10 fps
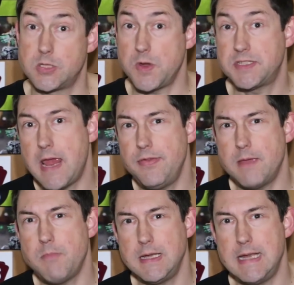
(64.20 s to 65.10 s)
So I sent
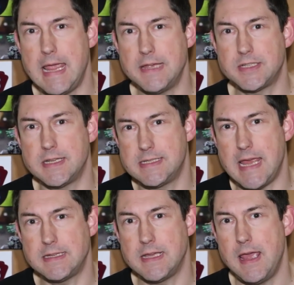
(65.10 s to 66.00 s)
them my list and
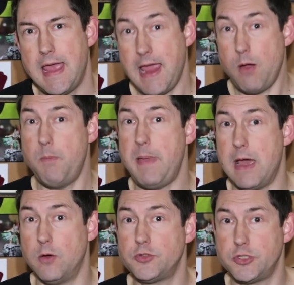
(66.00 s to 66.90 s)
said, how
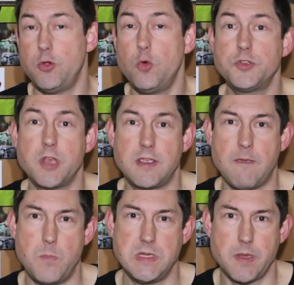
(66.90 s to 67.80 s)
about you also
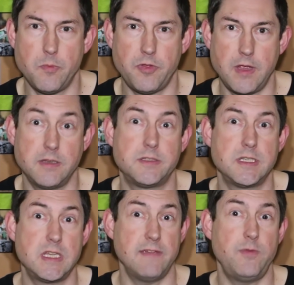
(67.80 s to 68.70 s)
give me something
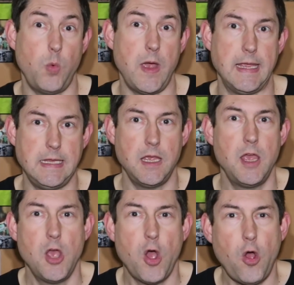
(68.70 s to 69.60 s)
to give away
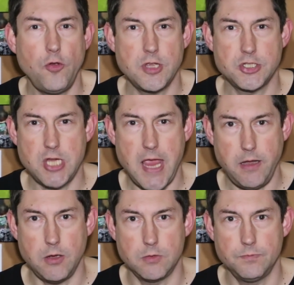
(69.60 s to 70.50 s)
on the
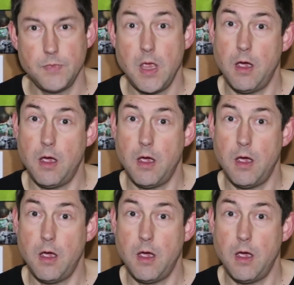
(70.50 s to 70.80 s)
channel?